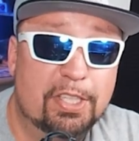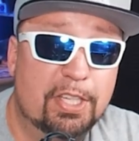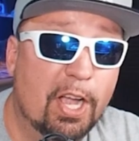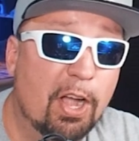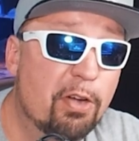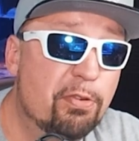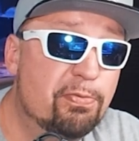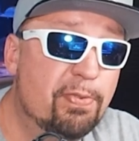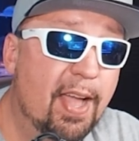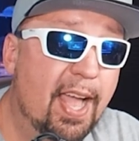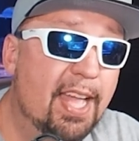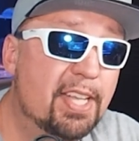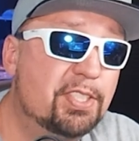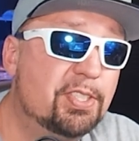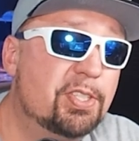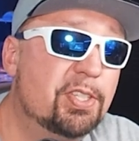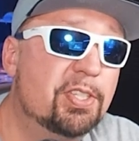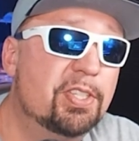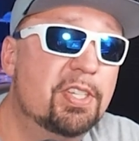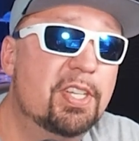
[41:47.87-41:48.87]
go
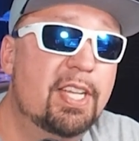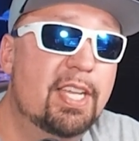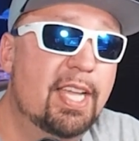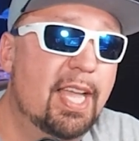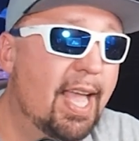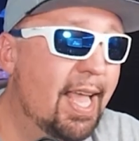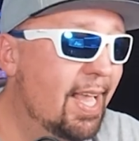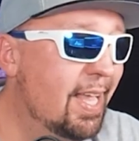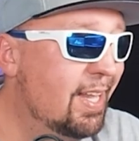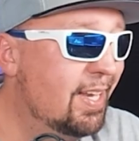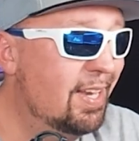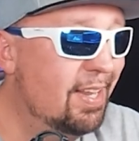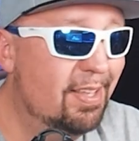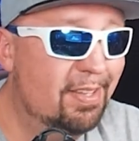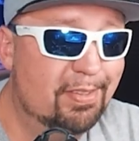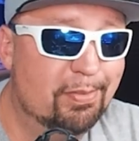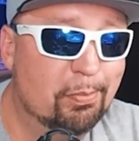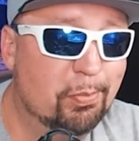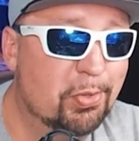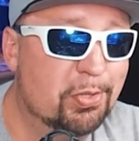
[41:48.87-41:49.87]
faster, and
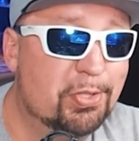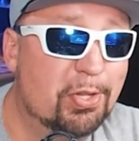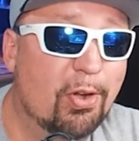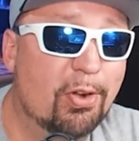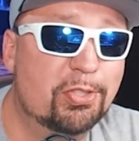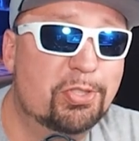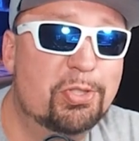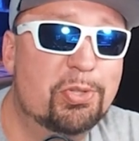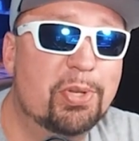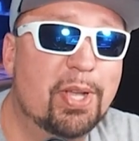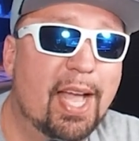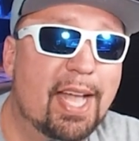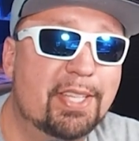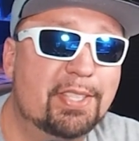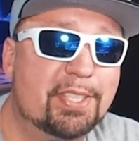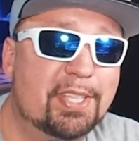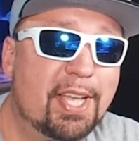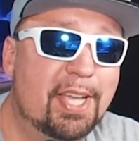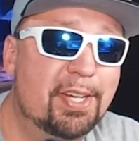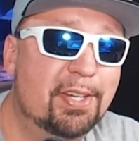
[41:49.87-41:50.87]
we'll talk to you
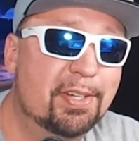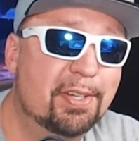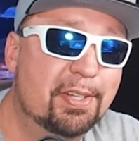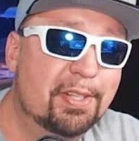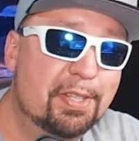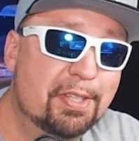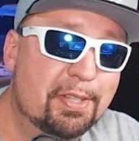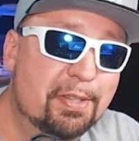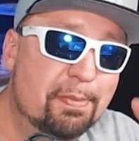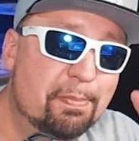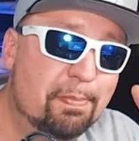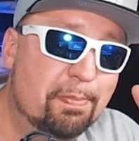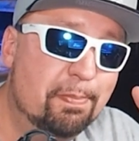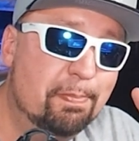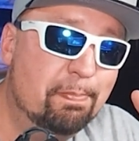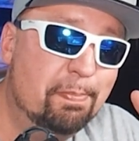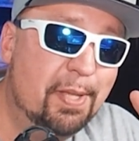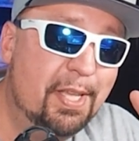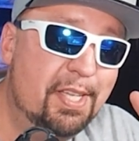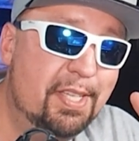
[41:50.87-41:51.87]
guys later.
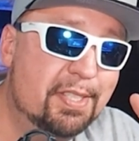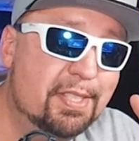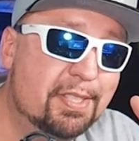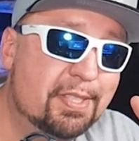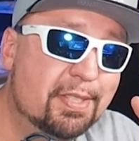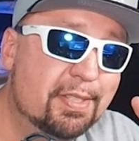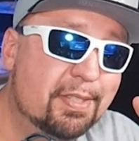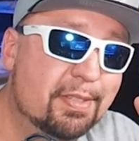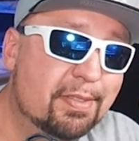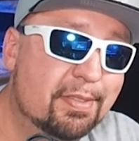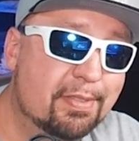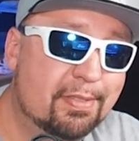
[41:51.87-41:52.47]
Peace.